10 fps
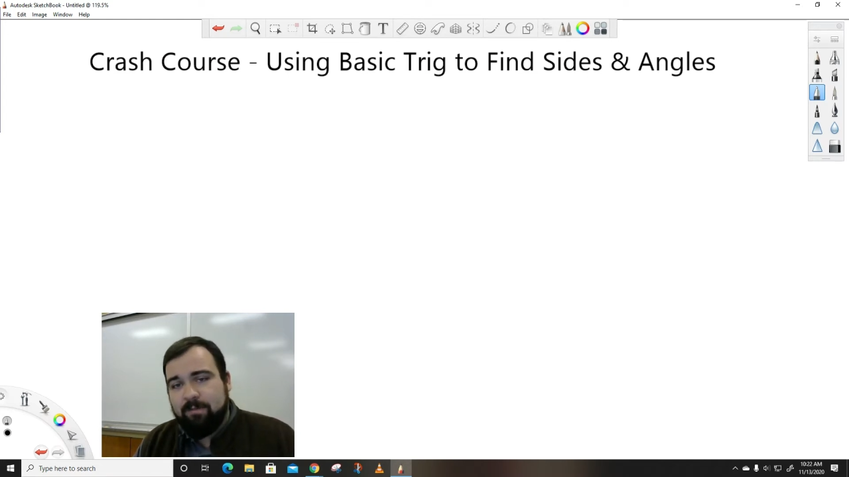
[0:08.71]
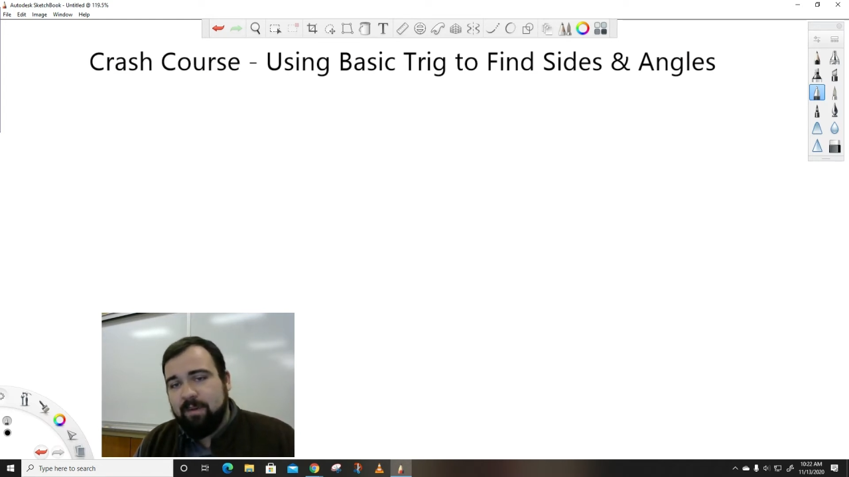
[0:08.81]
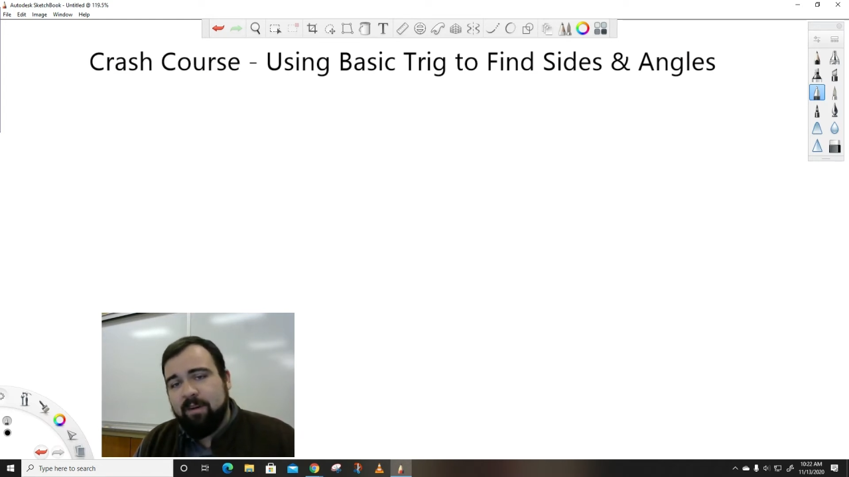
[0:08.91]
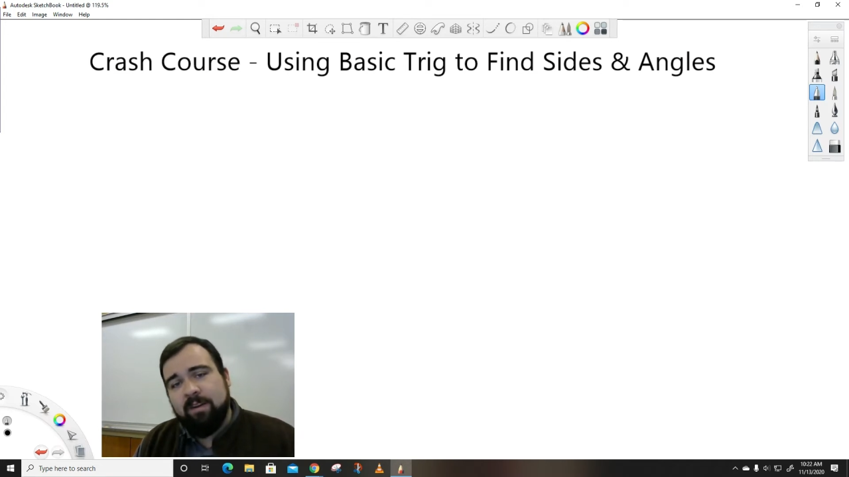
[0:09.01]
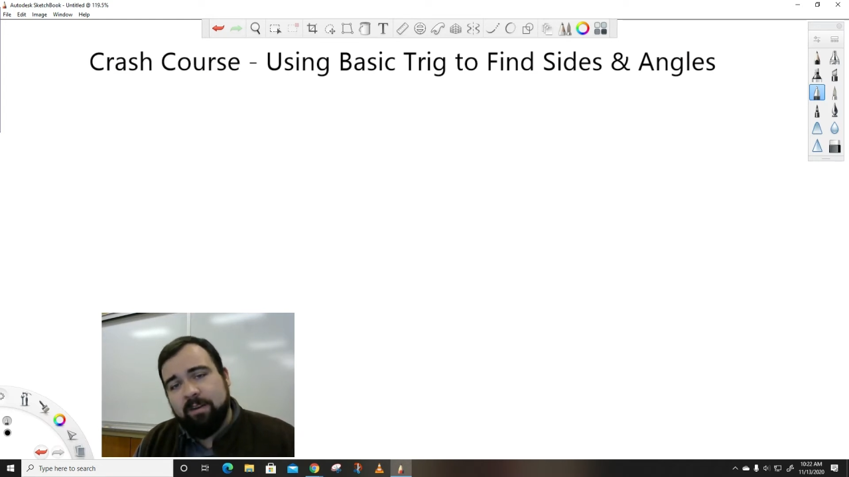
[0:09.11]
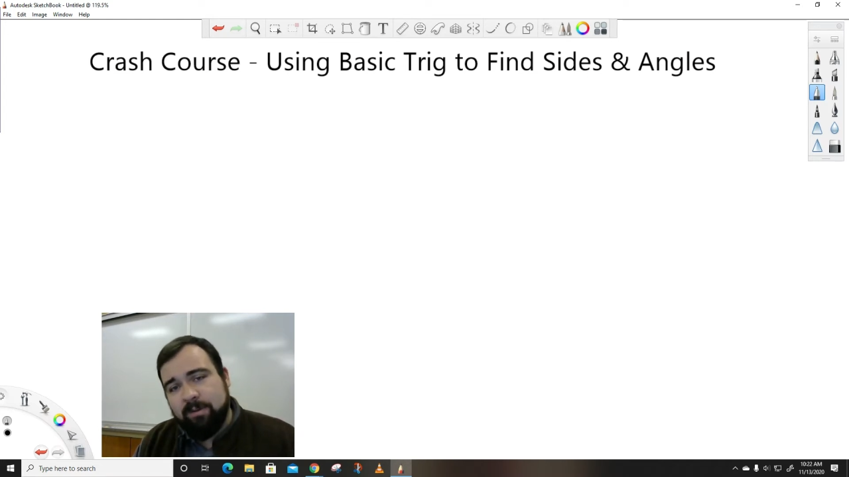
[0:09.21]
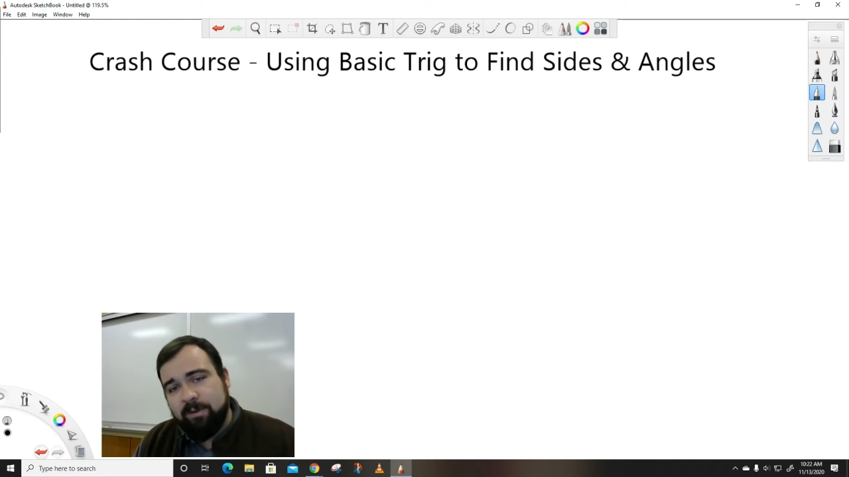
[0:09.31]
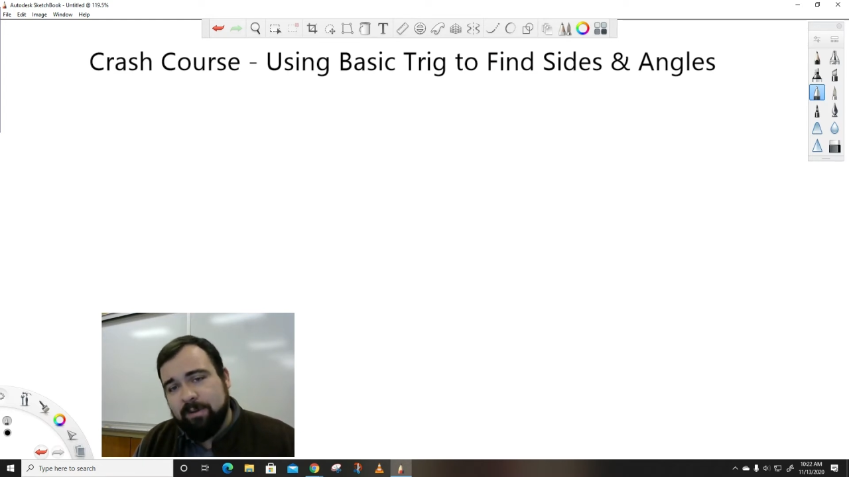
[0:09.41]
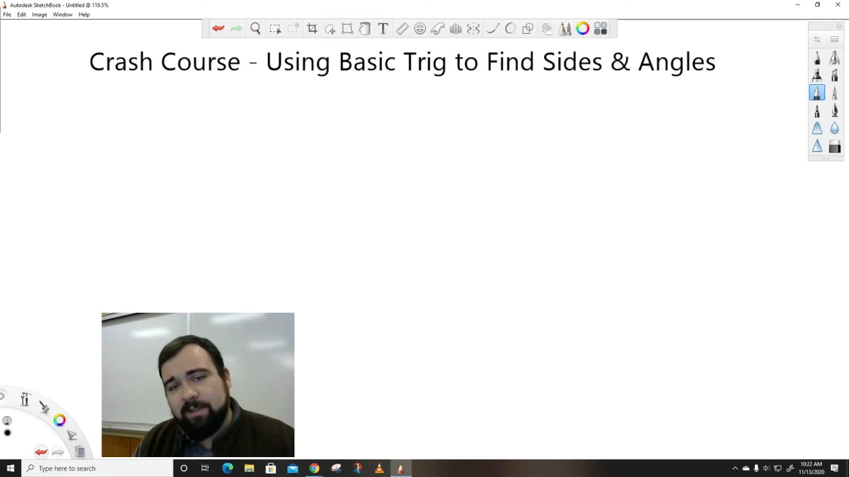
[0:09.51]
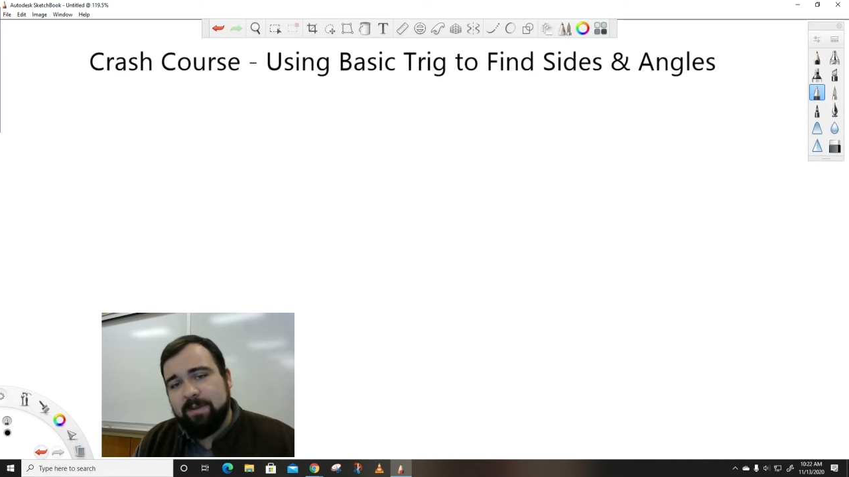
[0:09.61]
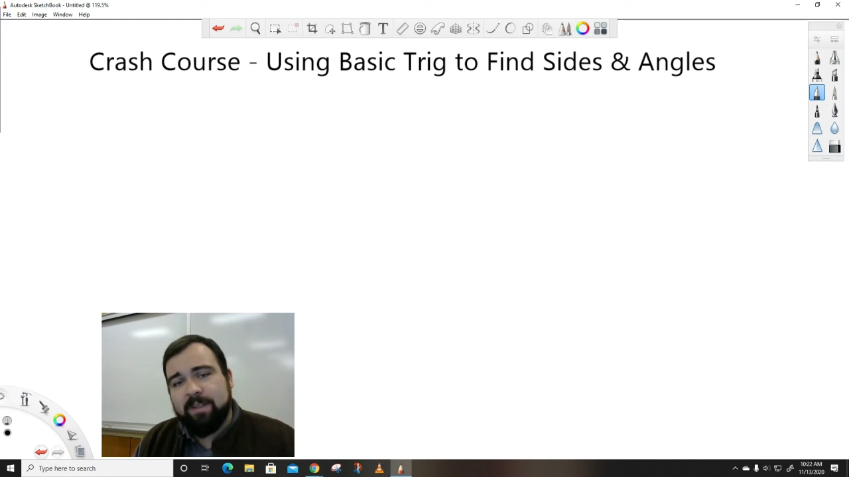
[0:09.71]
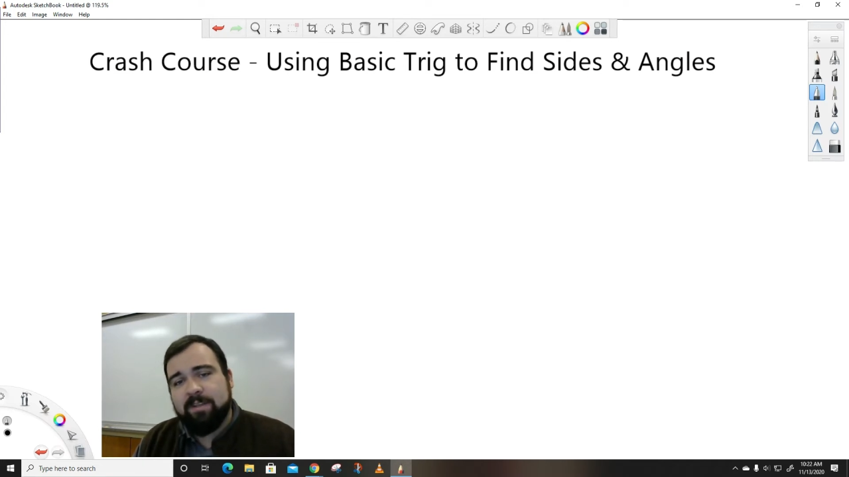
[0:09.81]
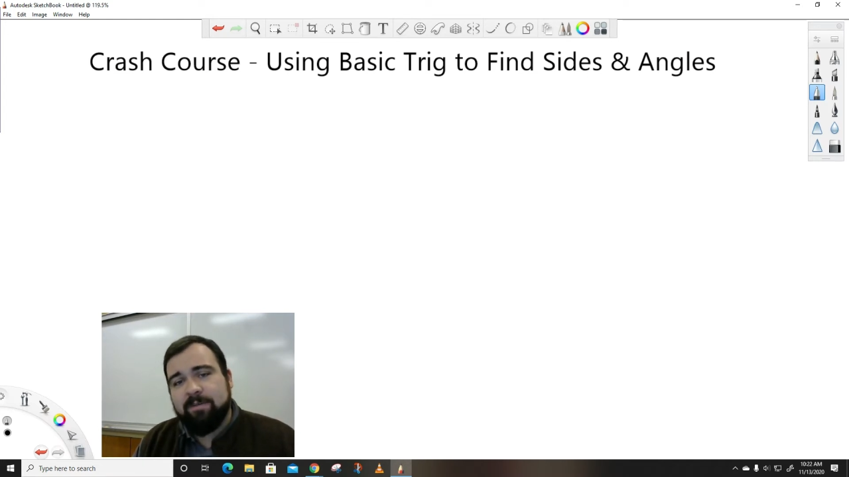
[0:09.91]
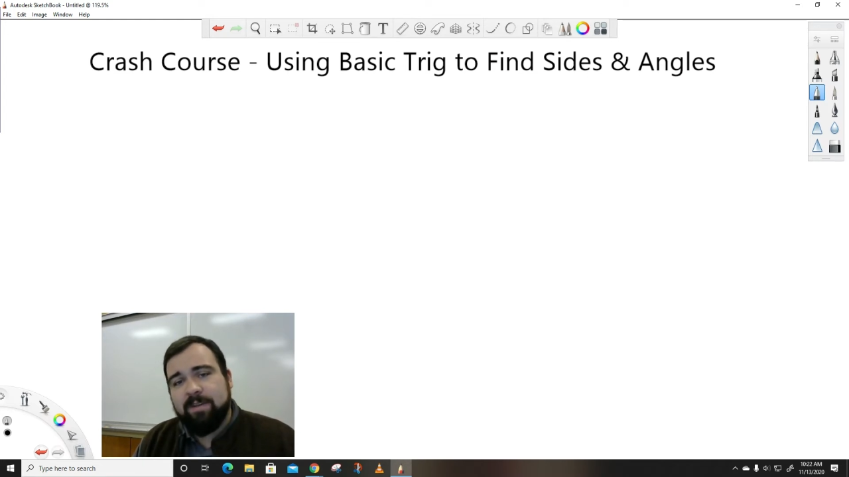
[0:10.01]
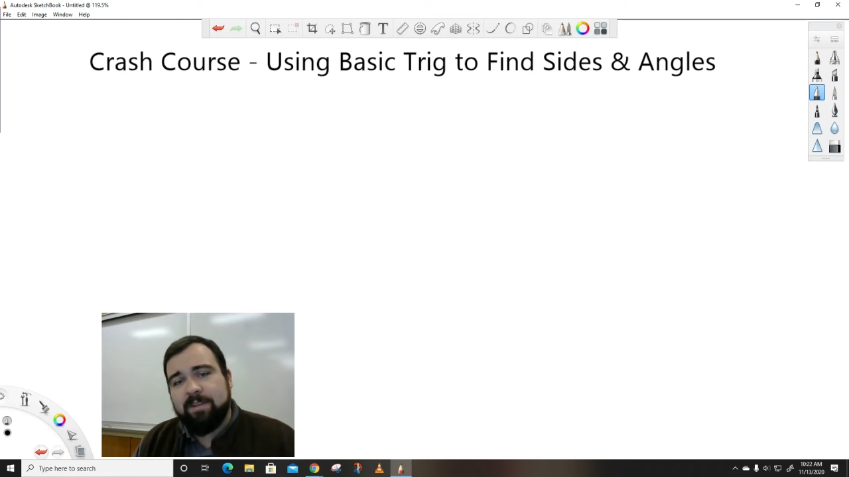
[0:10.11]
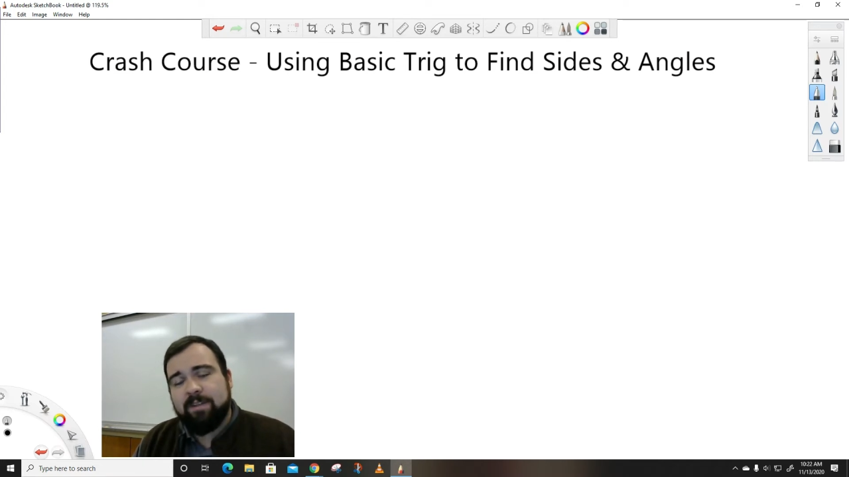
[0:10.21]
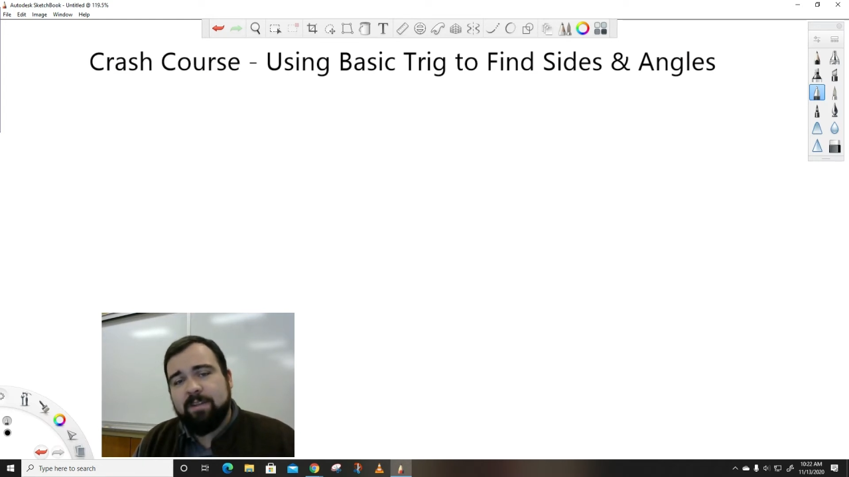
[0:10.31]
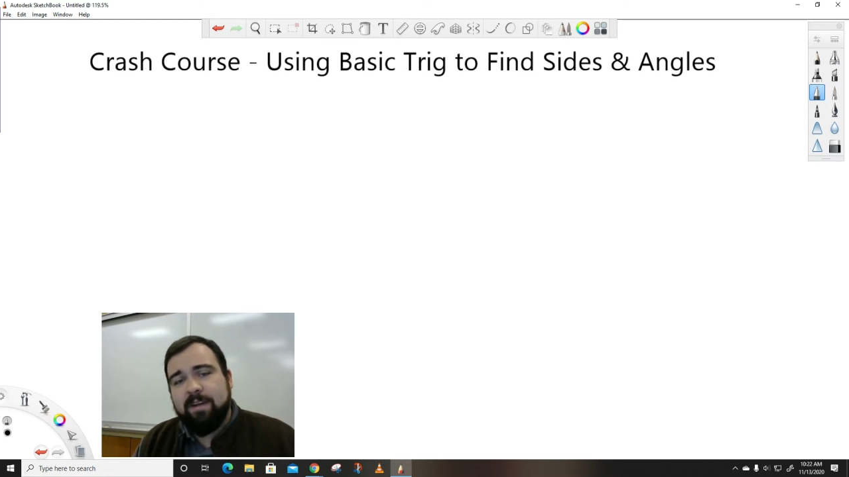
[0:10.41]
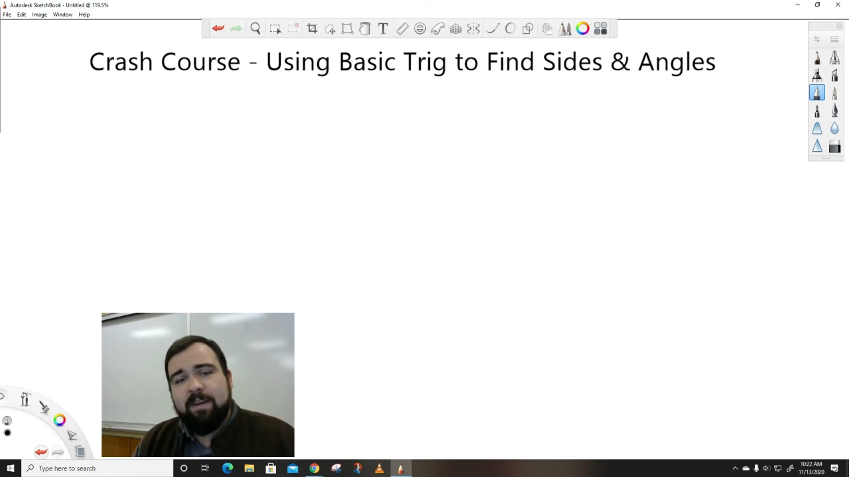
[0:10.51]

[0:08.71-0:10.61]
And we're doing this because in physics,